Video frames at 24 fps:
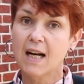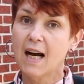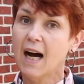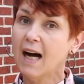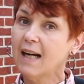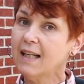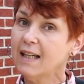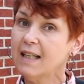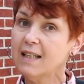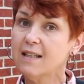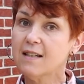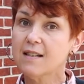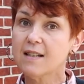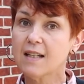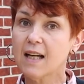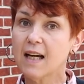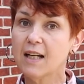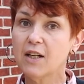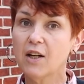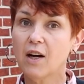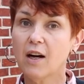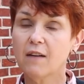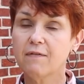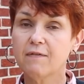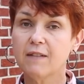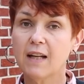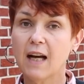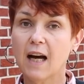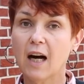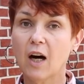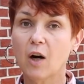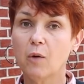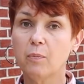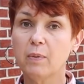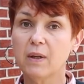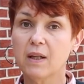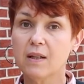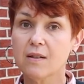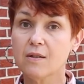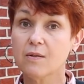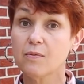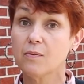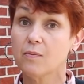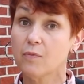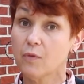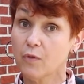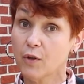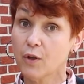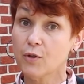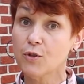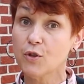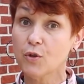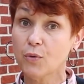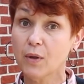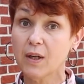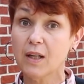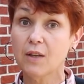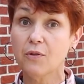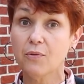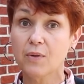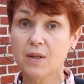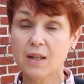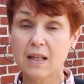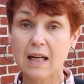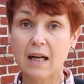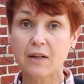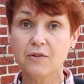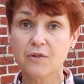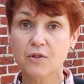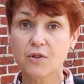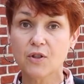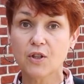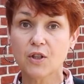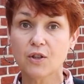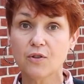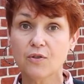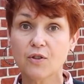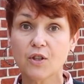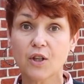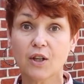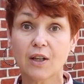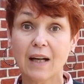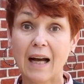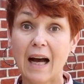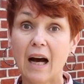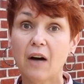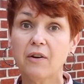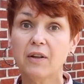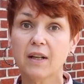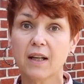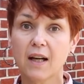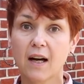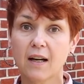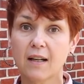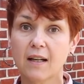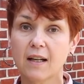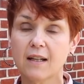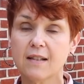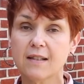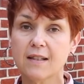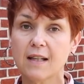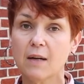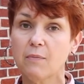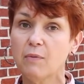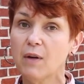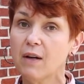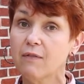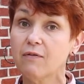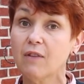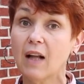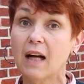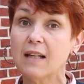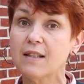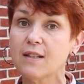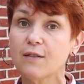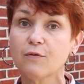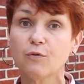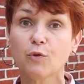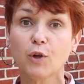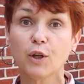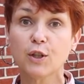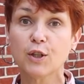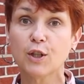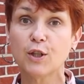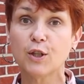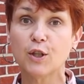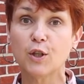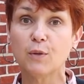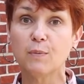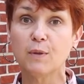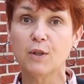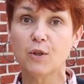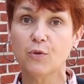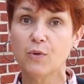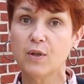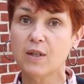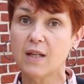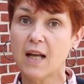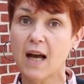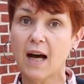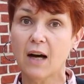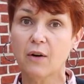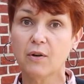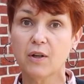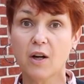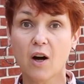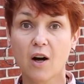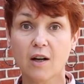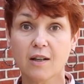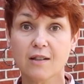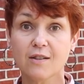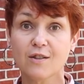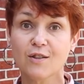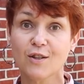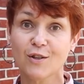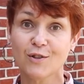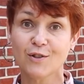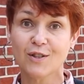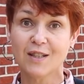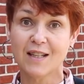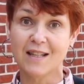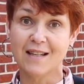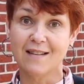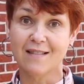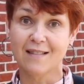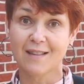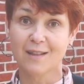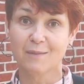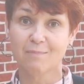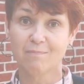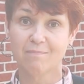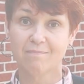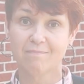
I need to sign off now because those 23,000 students are counting on us, and we have lots of work to do between now and August 13th.